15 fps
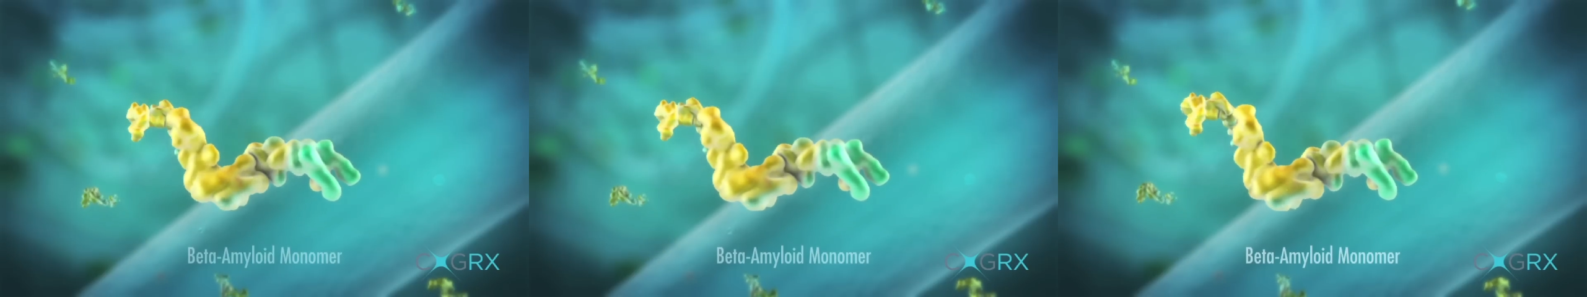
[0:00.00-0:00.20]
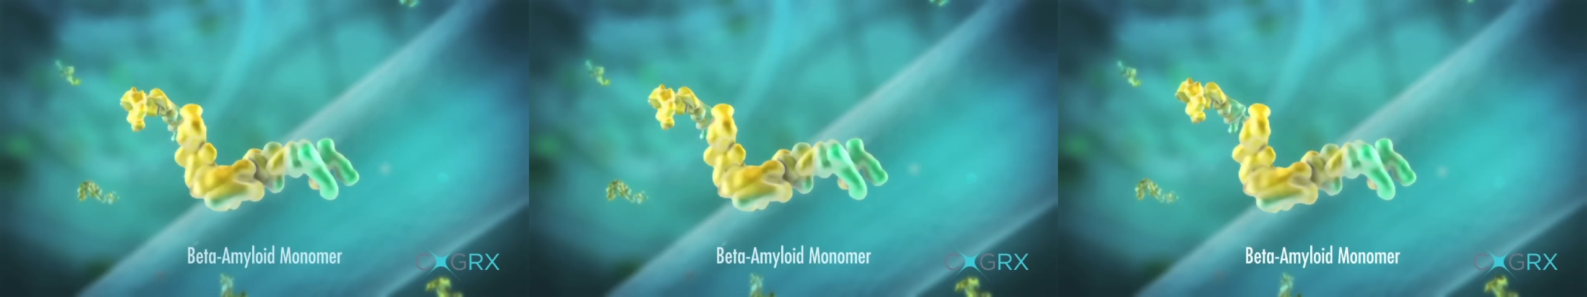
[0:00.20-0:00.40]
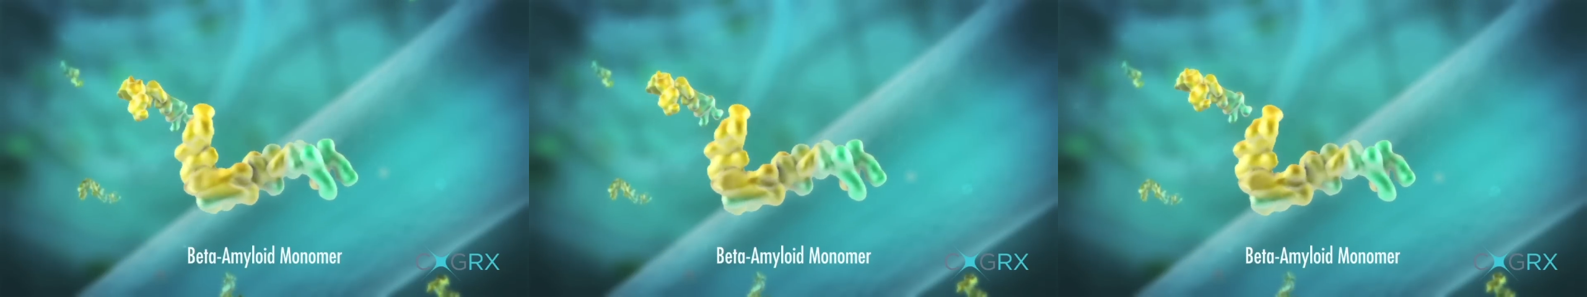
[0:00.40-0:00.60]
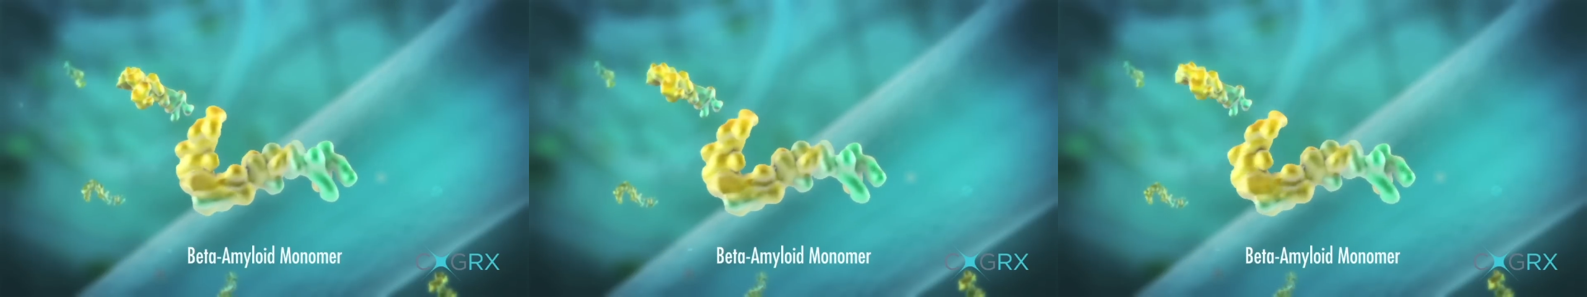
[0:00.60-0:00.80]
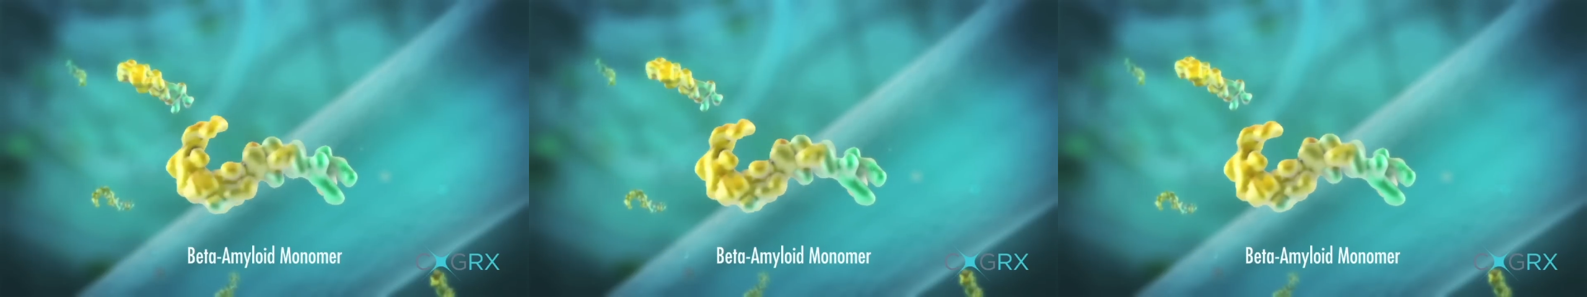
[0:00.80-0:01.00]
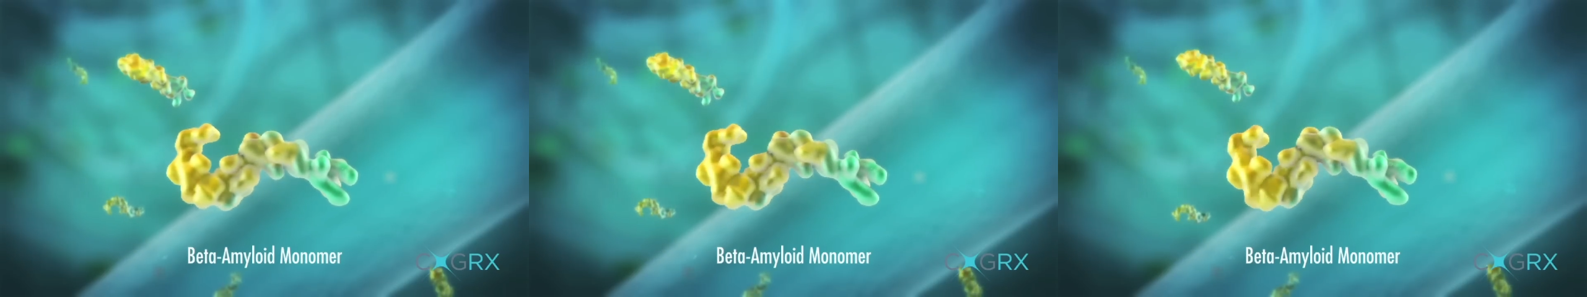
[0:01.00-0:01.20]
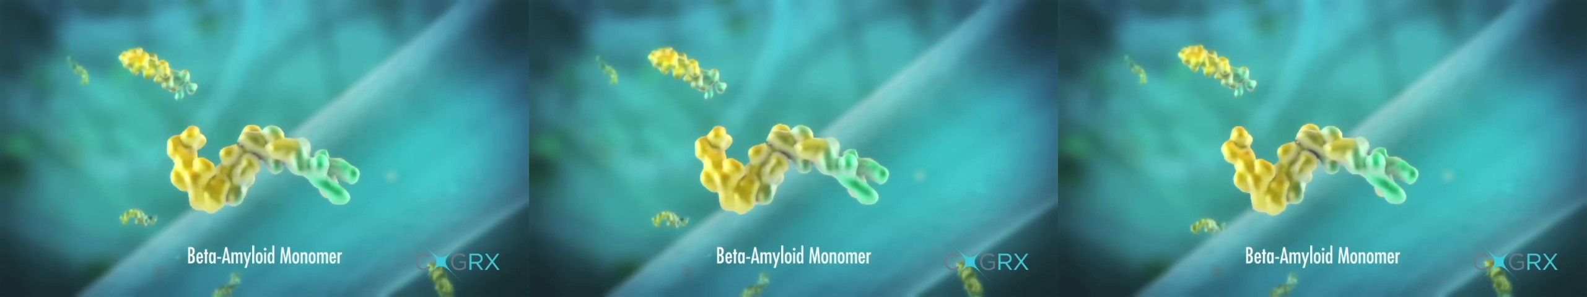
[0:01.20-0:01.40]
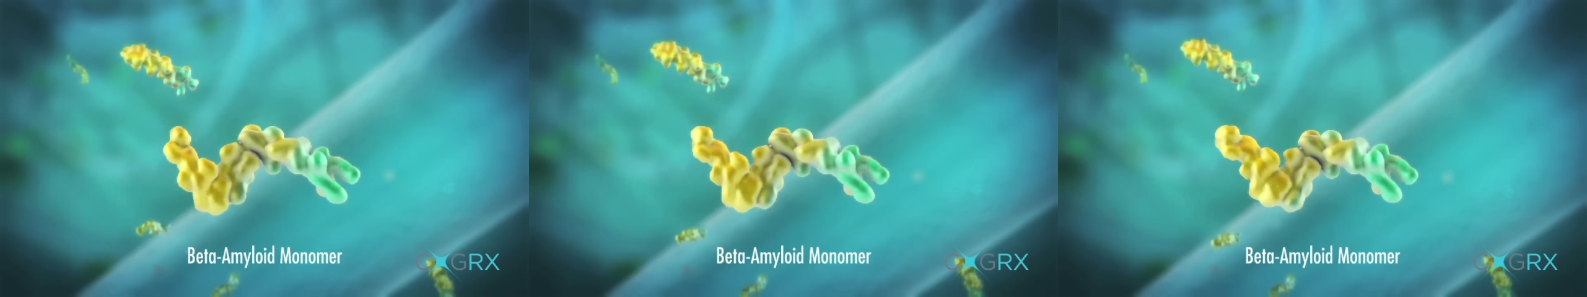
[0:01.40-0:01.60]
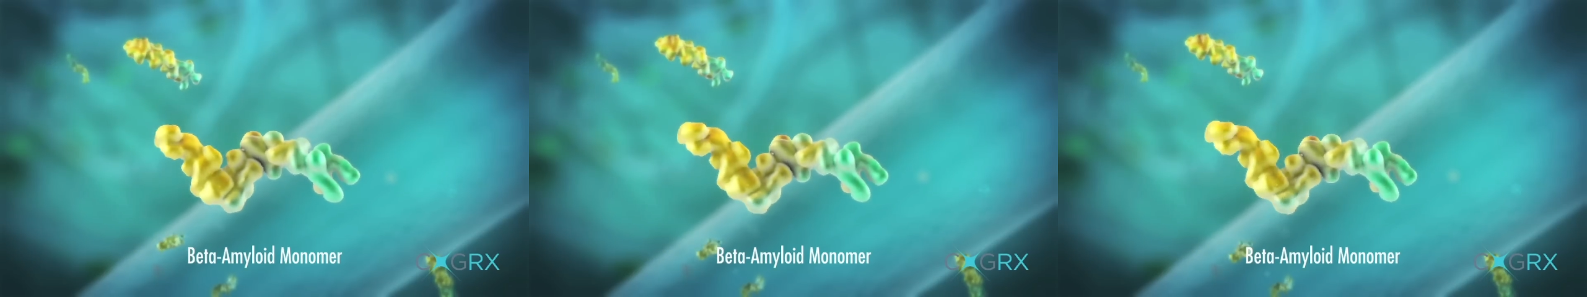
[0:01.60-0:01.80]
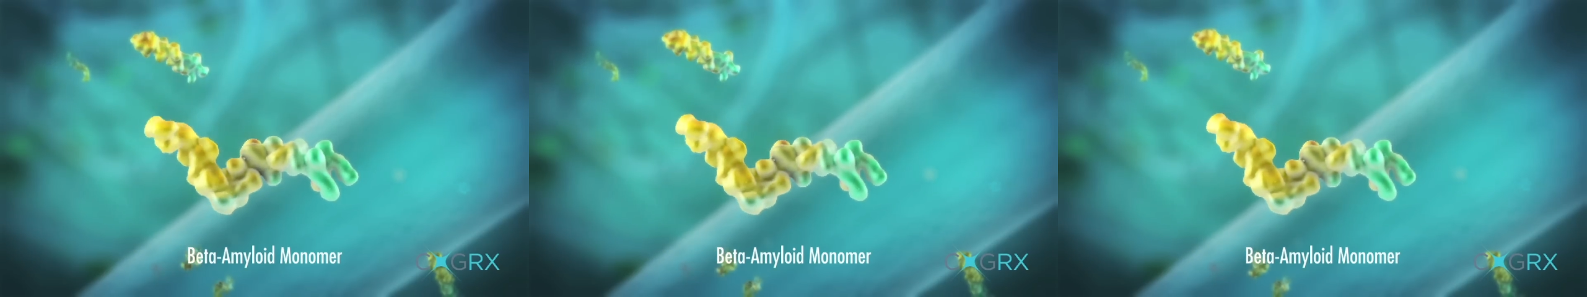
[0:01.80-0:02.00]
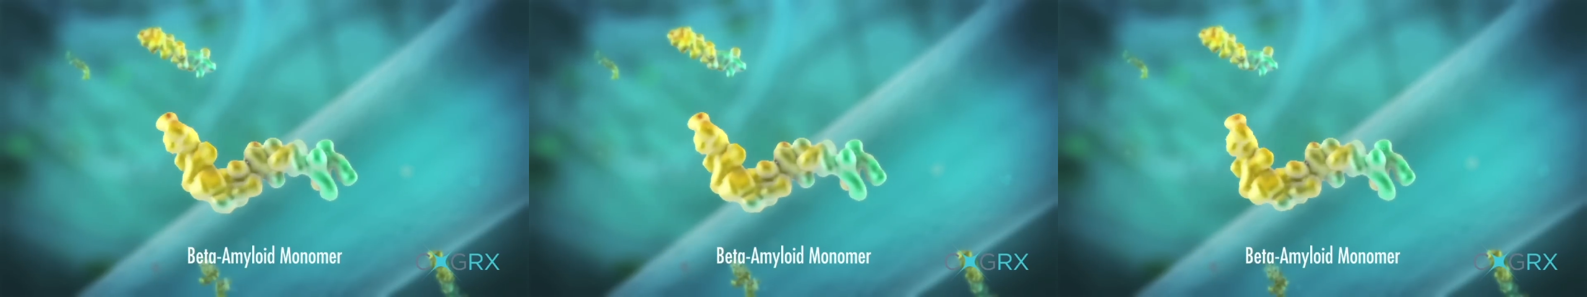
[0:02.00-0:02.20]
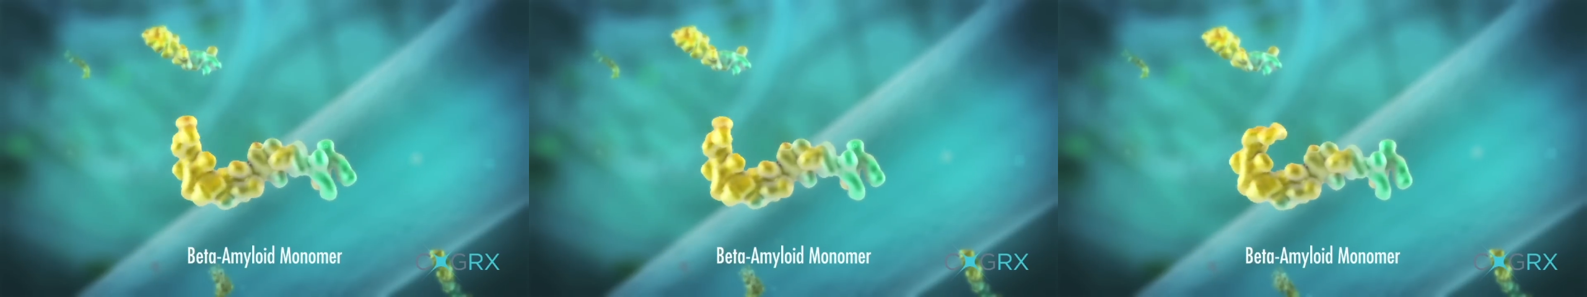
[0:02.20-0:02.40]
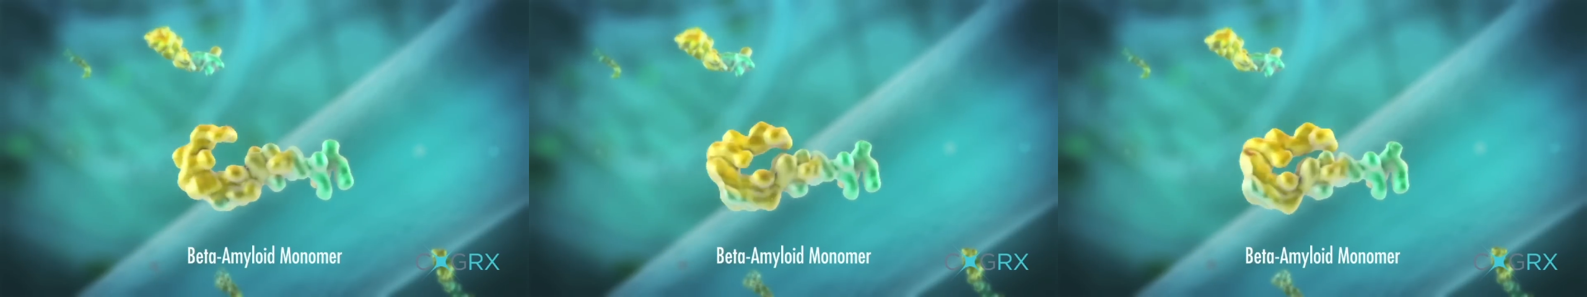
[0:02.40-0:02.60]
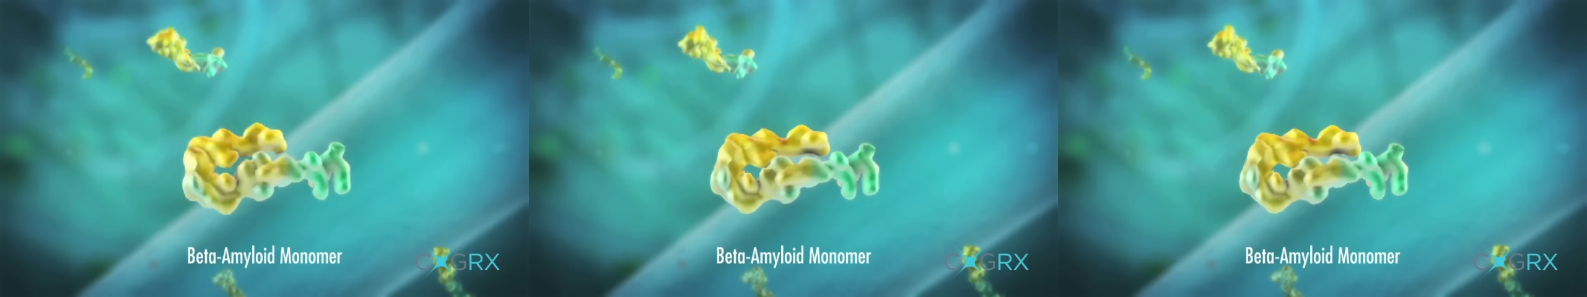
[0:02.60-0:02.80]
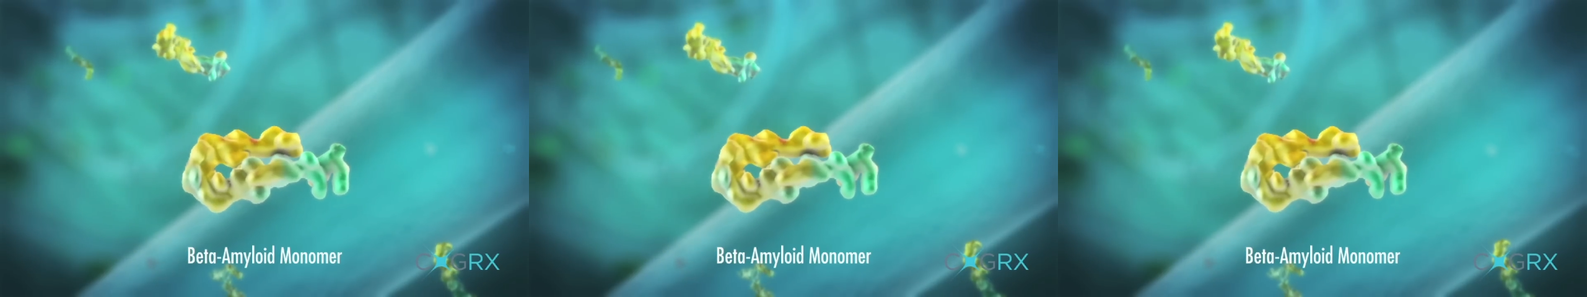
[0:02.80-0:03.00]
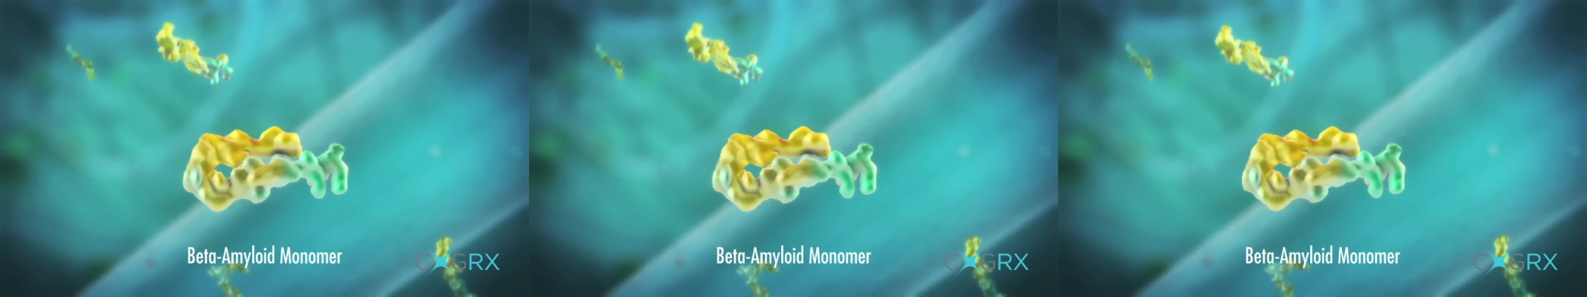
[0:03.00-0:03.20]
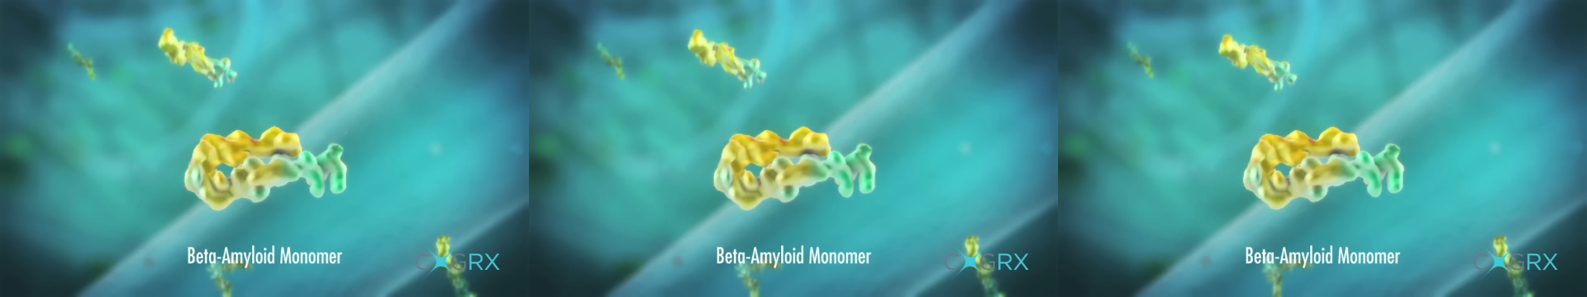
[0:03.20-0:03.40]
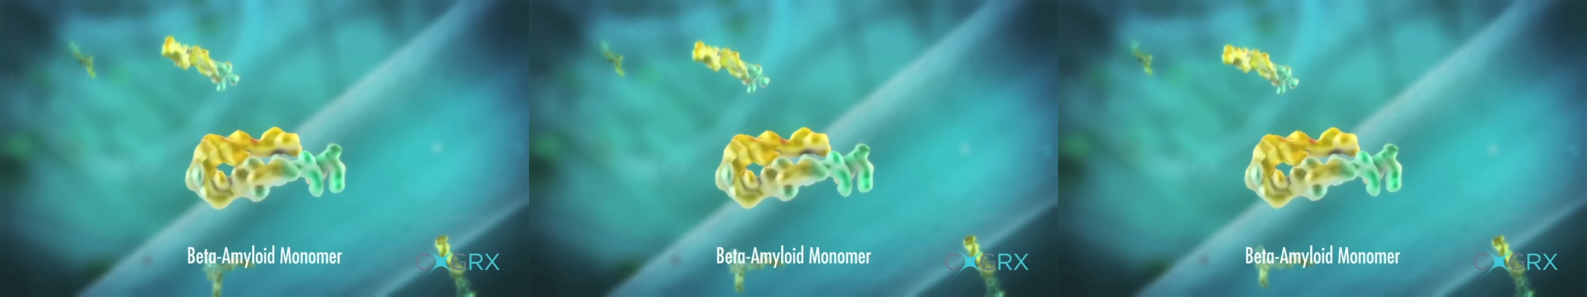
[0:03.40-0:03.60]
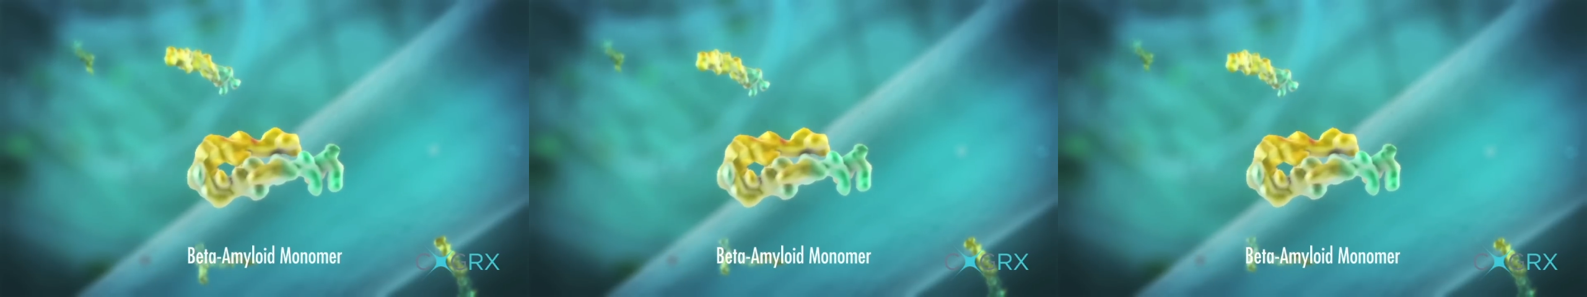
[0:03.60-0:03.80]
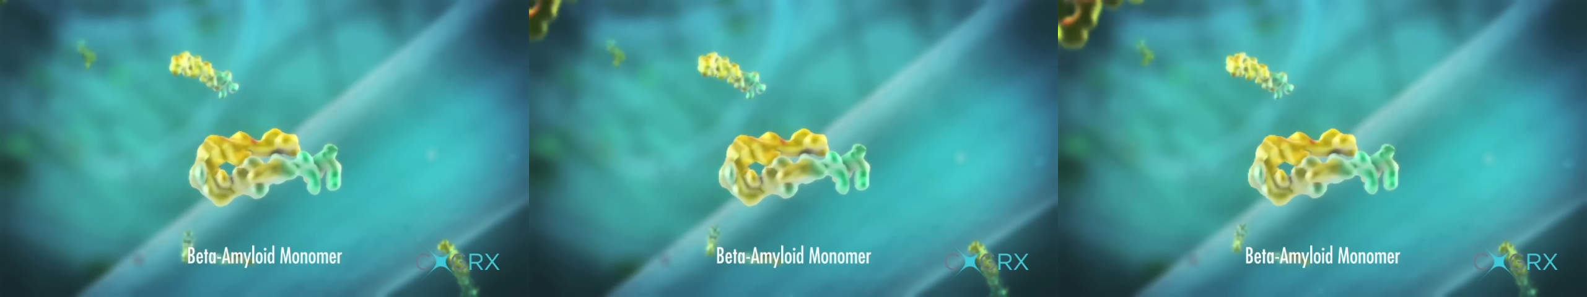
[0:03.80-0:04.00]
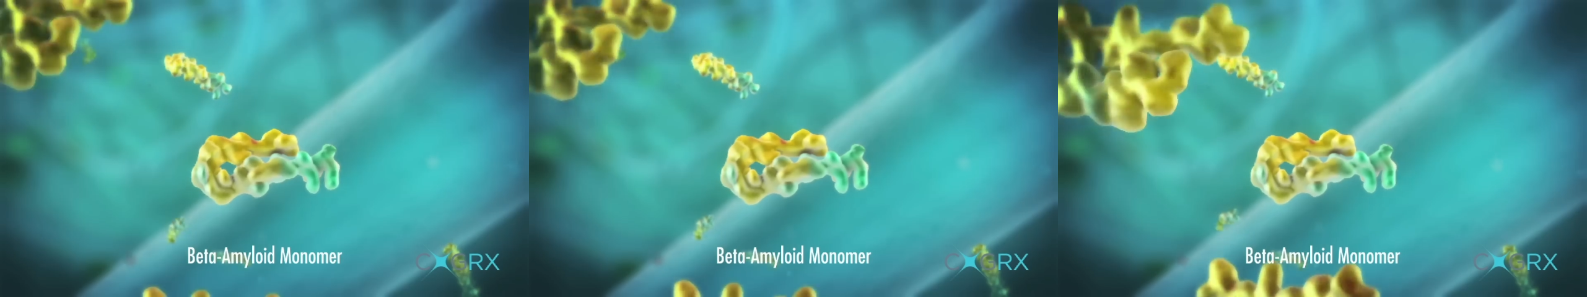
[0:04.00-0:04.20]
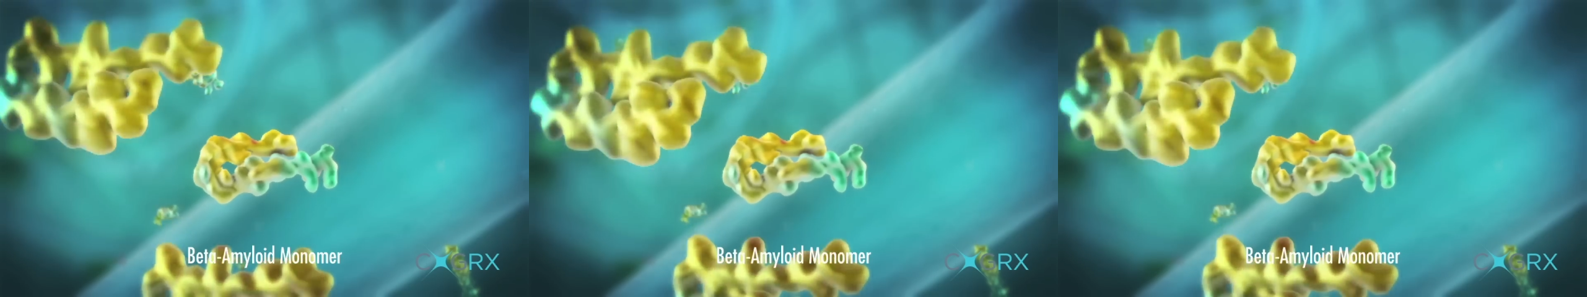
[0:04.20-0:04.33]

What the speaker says: Nobody's mouth can be seen.